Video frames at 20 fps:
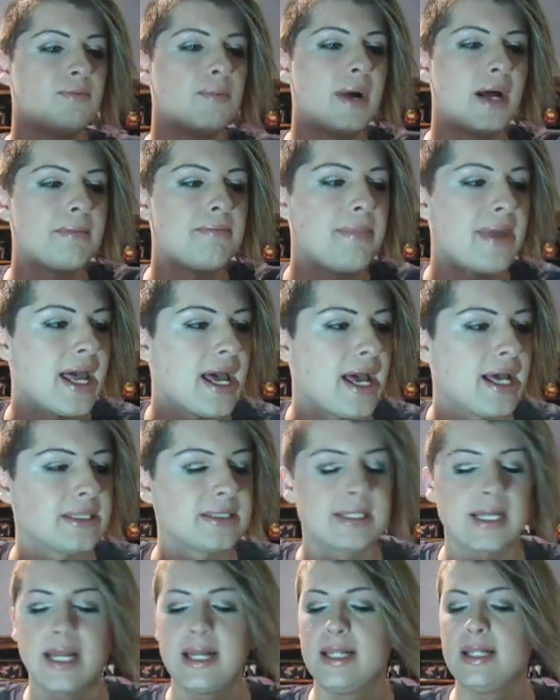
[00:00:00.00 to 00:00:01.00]
mud
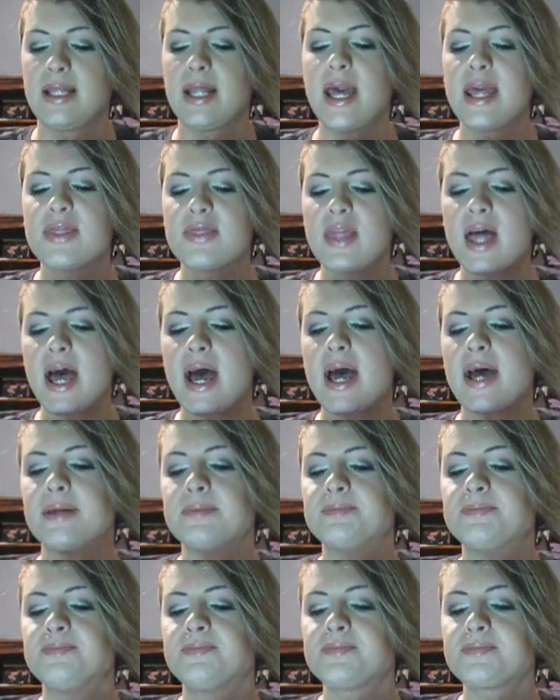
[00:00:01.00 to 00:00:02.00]
mask. I didn't like that.